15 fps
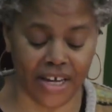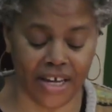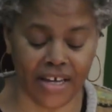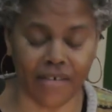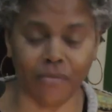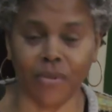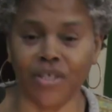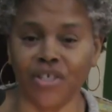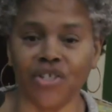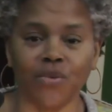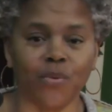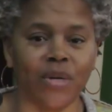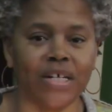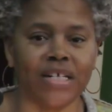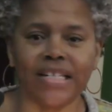and we just
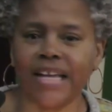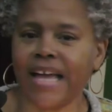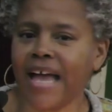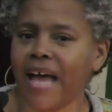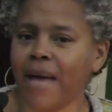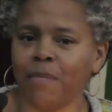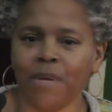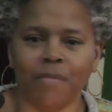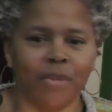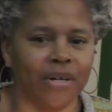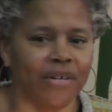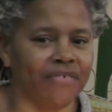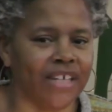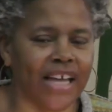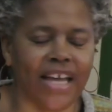want to say happy
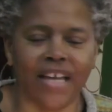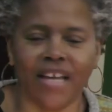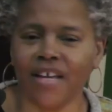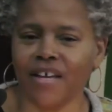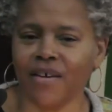birthday.